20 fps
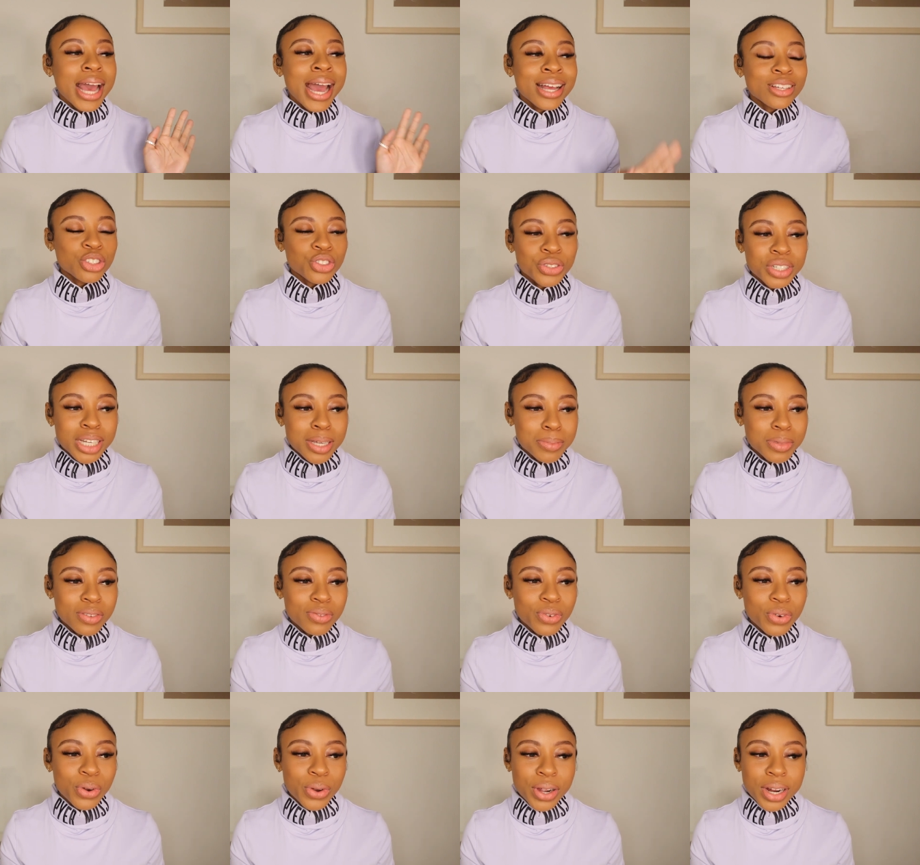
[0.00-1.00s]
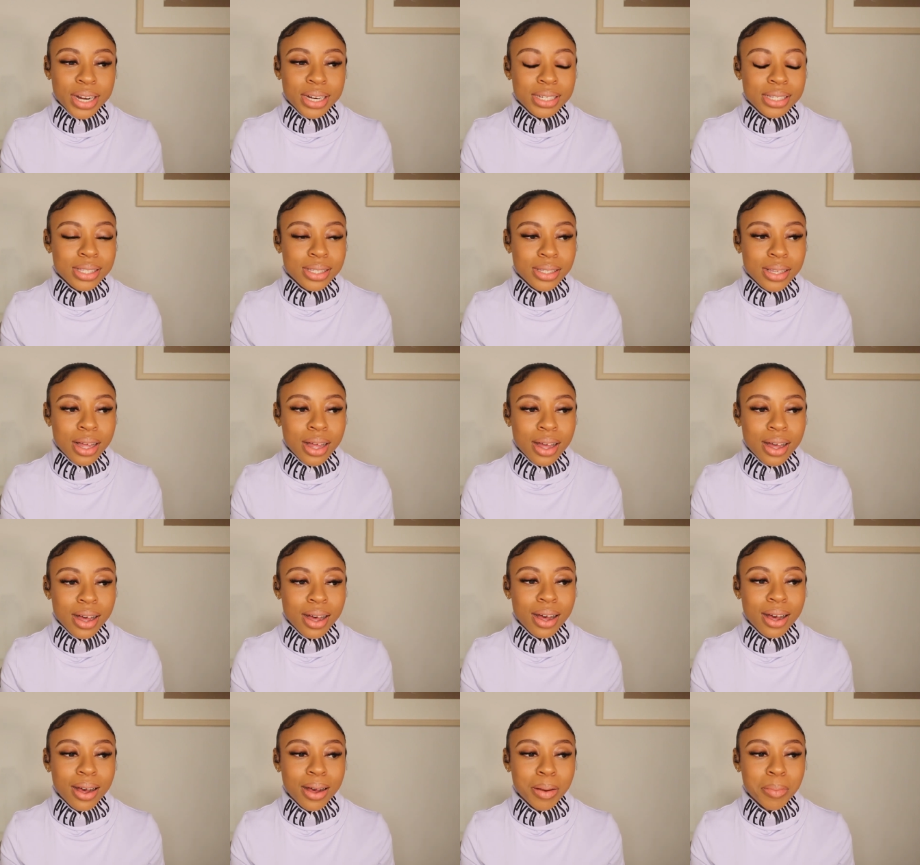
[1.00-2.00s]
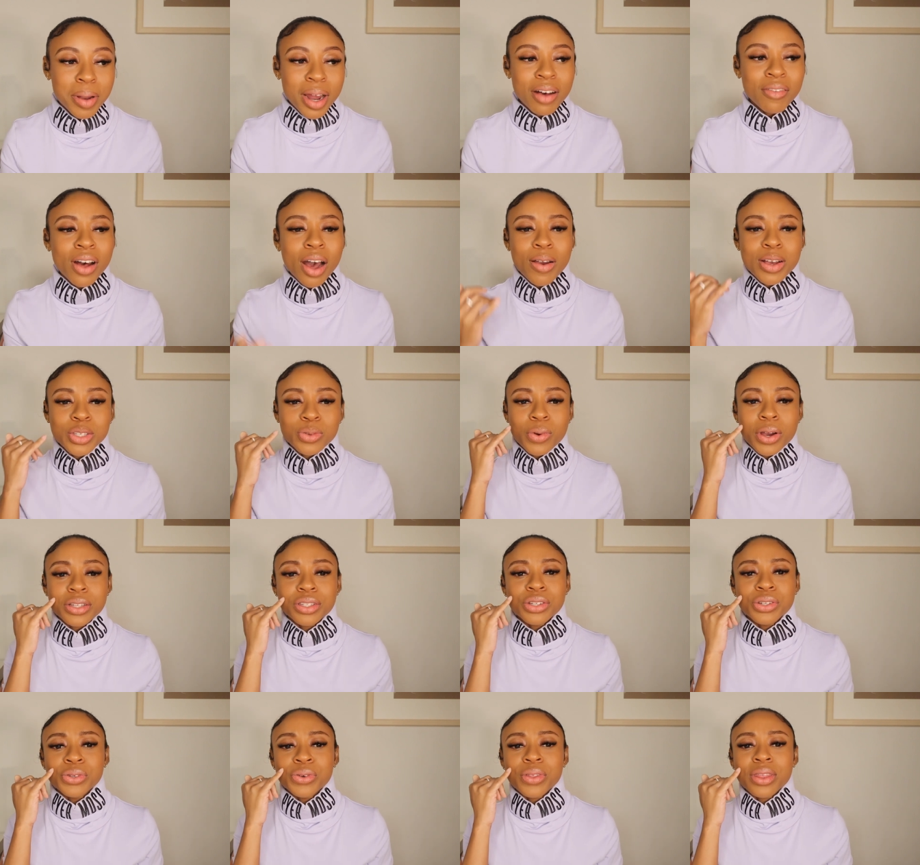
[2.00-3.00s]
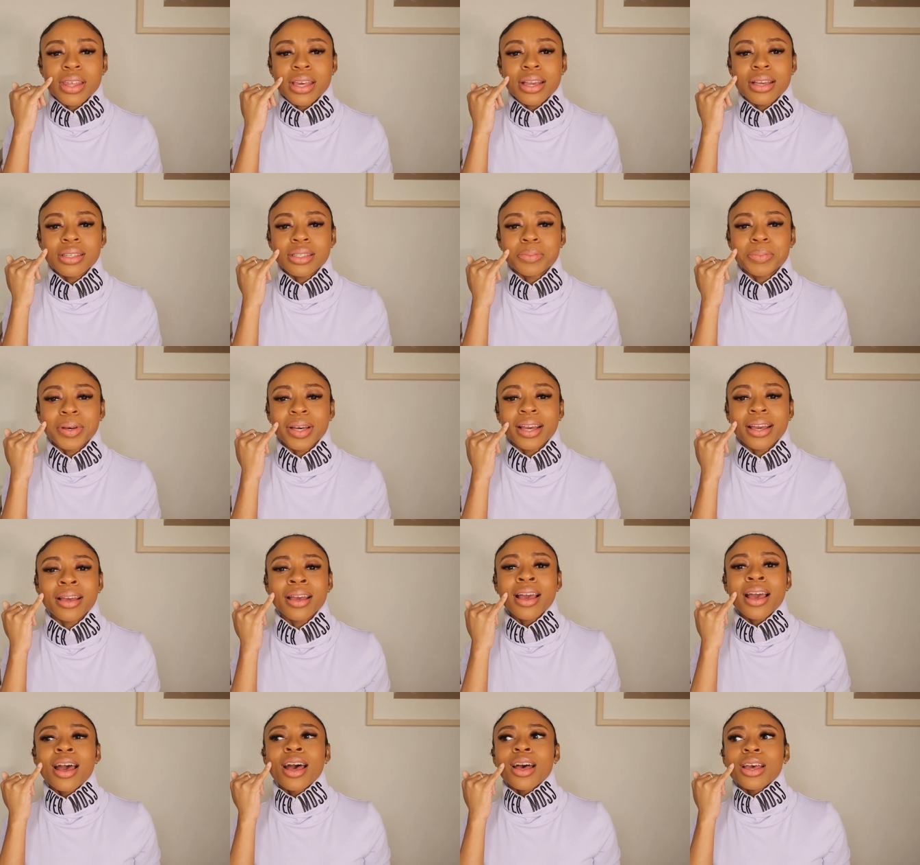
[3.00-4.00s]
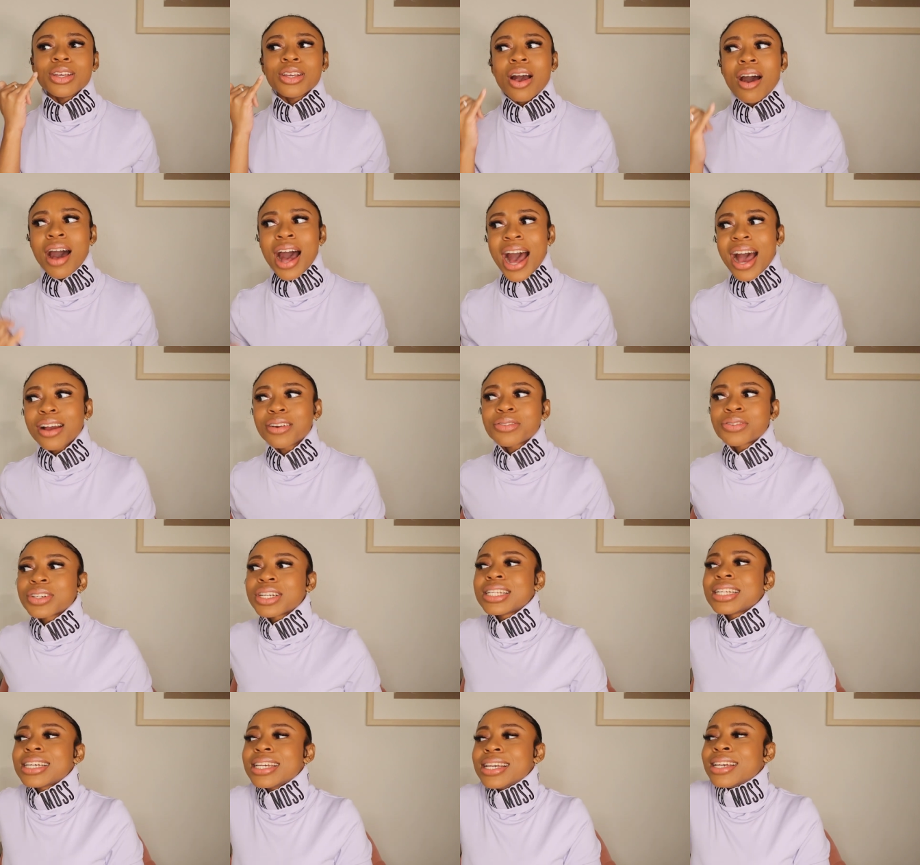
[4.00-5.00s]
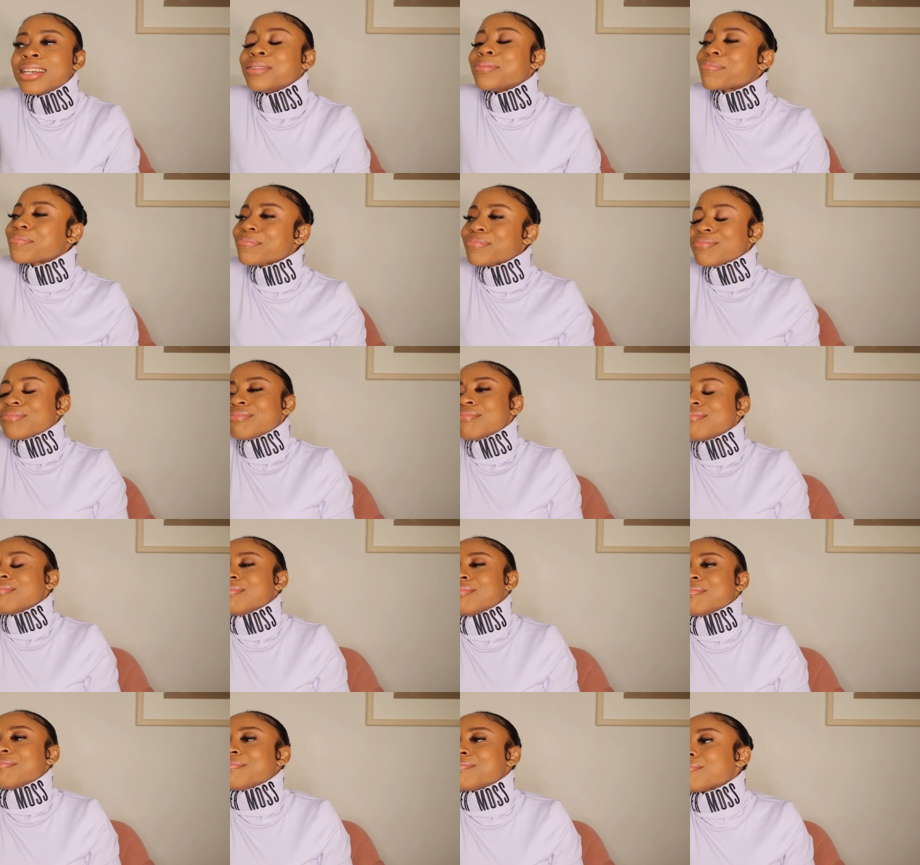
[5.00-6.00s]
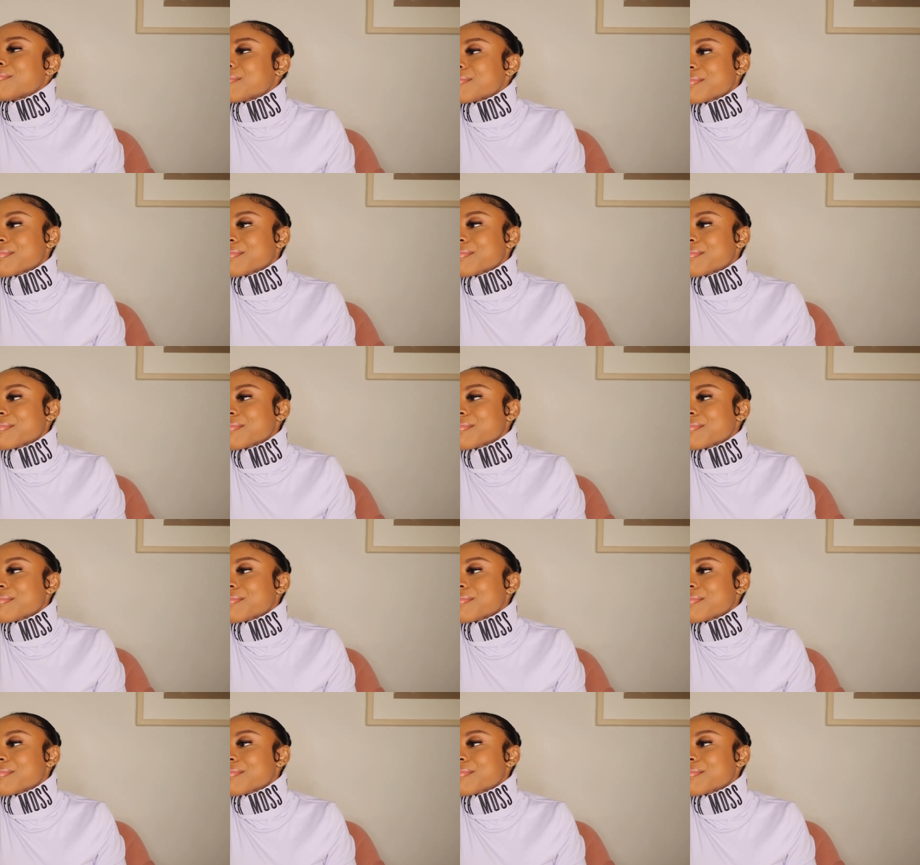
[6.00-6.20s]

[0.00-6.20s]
had dreams of course um, and I've always wanted to do things but y'all I really mm,